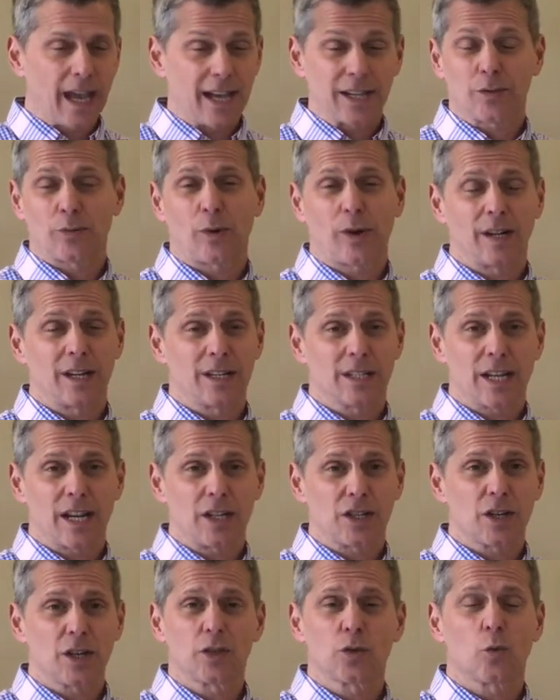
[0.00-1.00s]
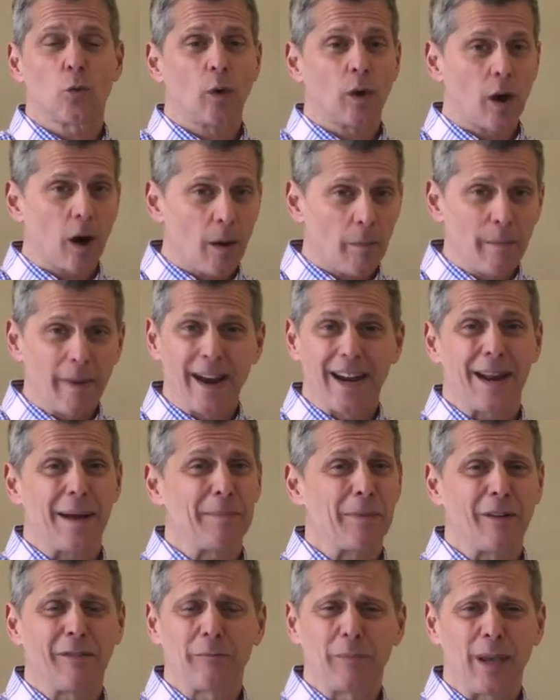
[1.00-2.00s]
as organizations, we're all made
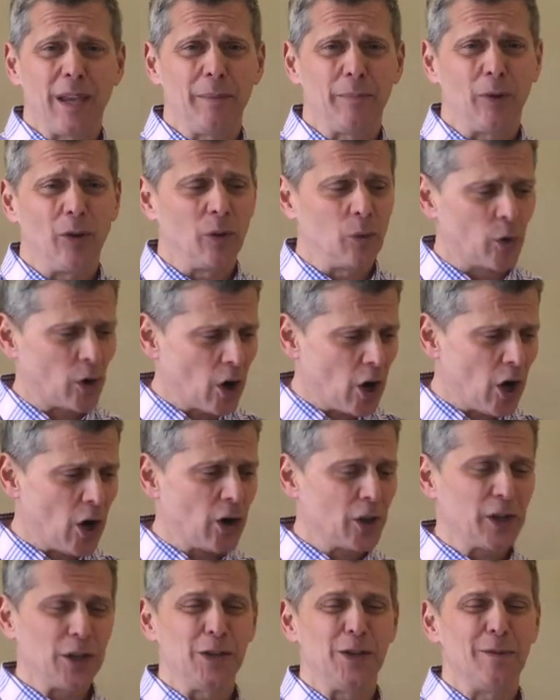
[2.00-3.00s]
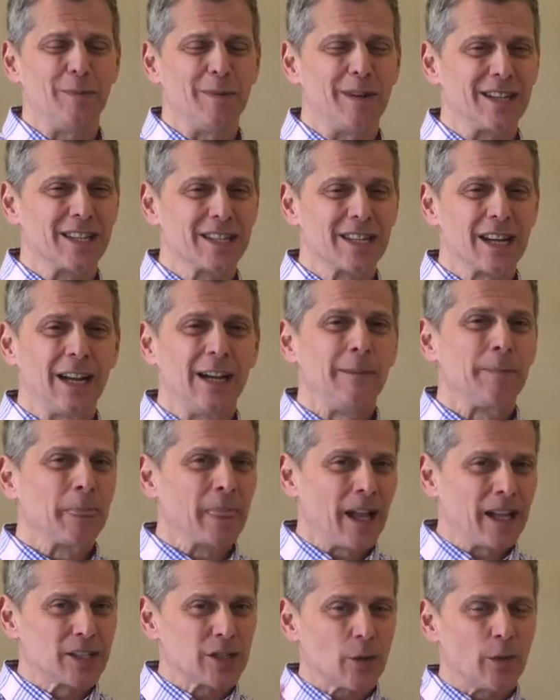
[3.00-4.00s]
up of people. We're all humans.
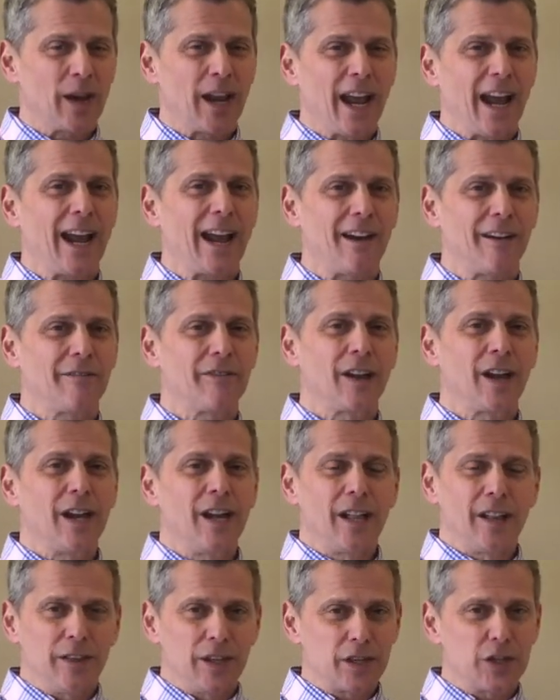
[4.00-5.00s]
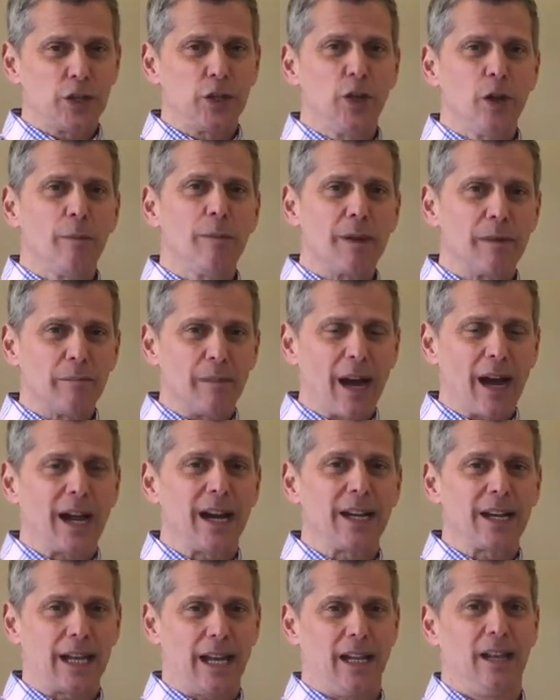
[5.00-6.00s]
And so we have this human
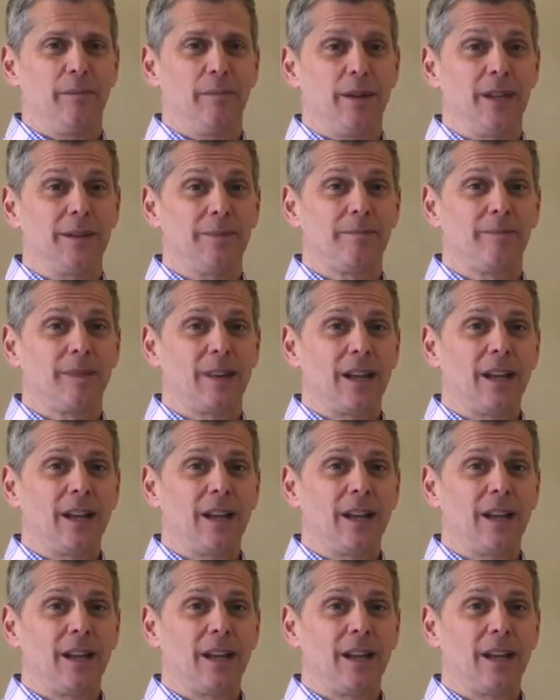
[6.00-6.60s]
mind element